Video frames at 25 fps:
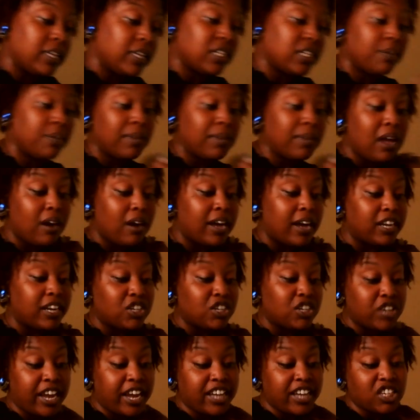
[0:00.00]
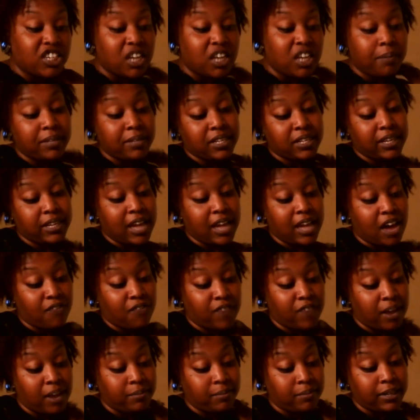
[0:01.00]
some of y'all got a change coming to y'all
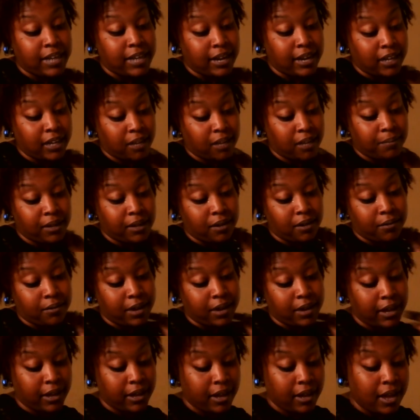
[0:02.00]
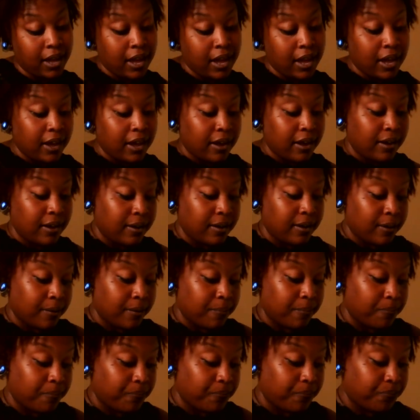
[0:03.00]
family dynamic, okay?
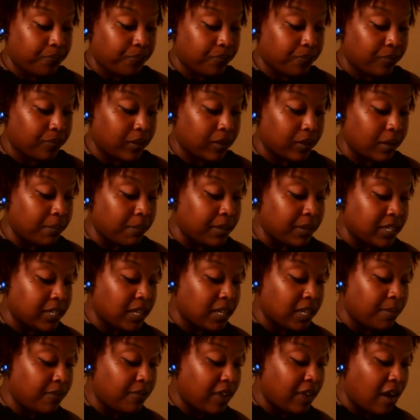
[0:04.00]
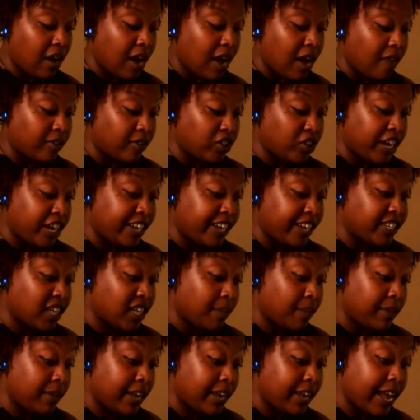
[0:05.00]
Um, but some of y'all have a change
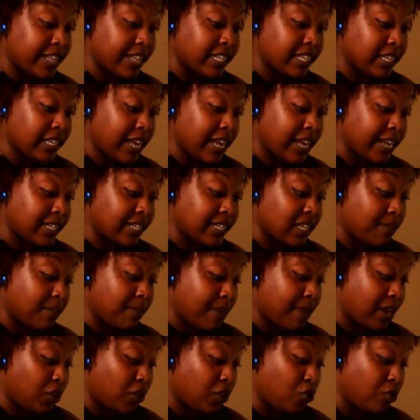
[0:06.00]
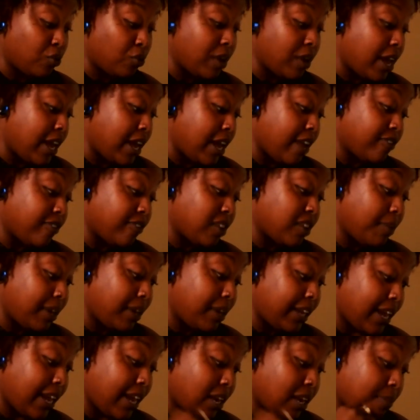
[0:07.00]
coming as in like somebody, if
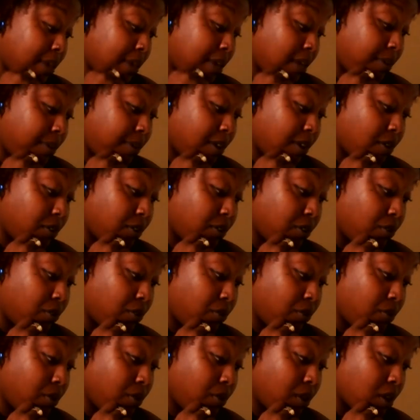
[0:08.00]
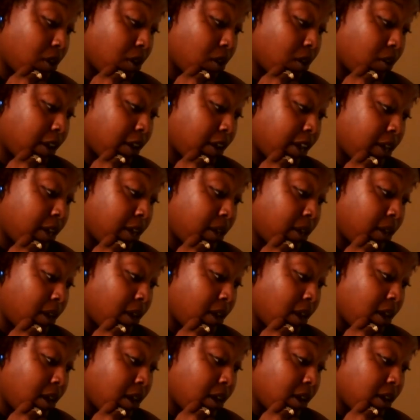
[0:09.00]
somebody had a baby on you, okay?
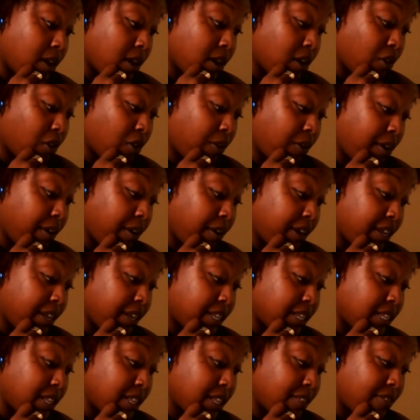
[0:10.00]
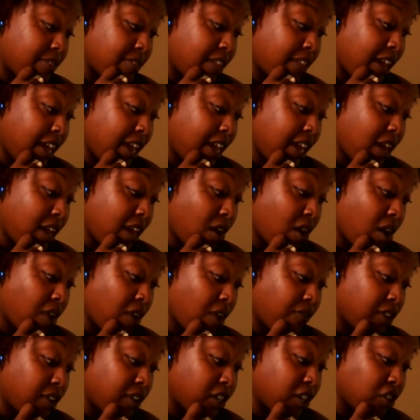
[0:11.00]
uh, Aquarius, they
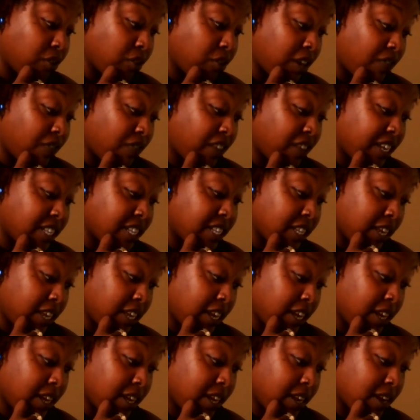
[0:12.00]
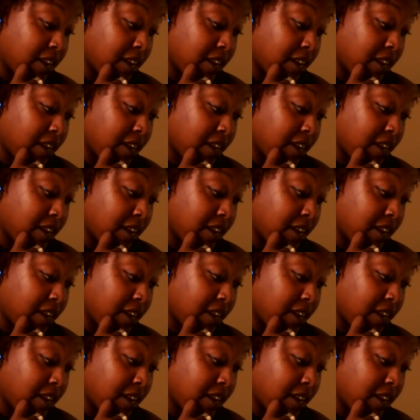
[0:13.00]
are finna show their face again.